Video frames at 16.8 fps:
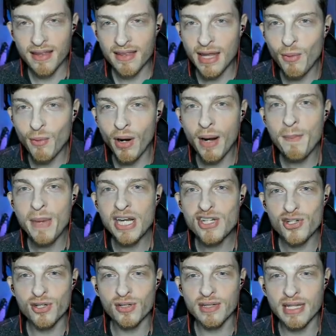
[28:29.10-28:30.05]
they want to make
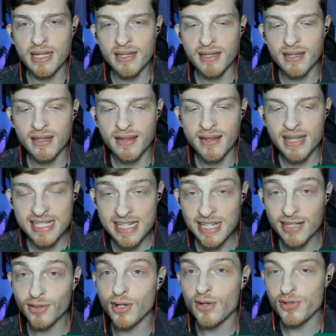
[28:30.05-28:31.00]
sure that this
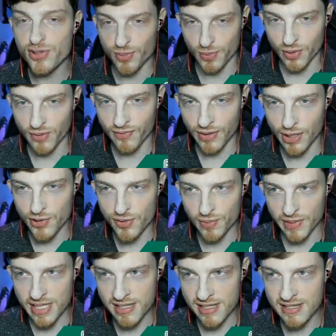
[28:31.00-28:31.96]
deal goes through for those
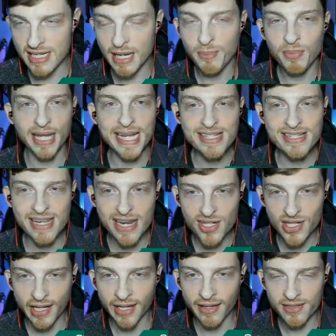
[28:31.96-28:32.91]
reasons. And
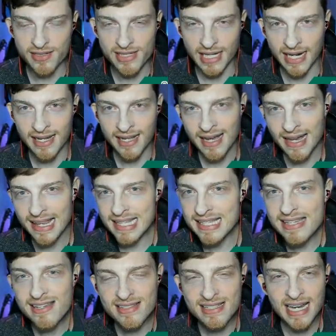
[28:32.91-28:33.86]
PlayStation on the other side,
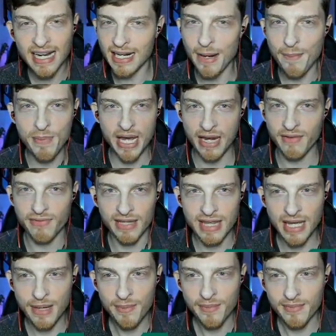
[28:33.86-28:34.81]
this deal's not going to benefit
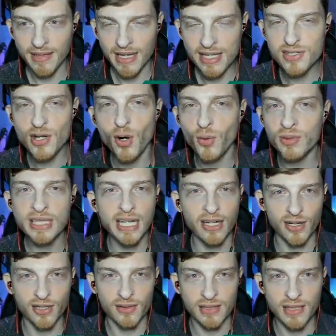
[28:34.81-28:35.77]
them. It's only
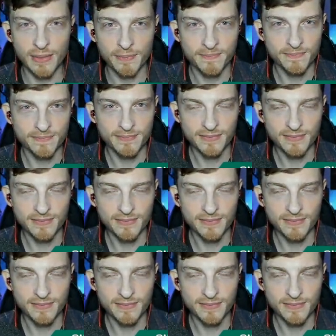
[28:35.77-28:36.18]
going to hurt them.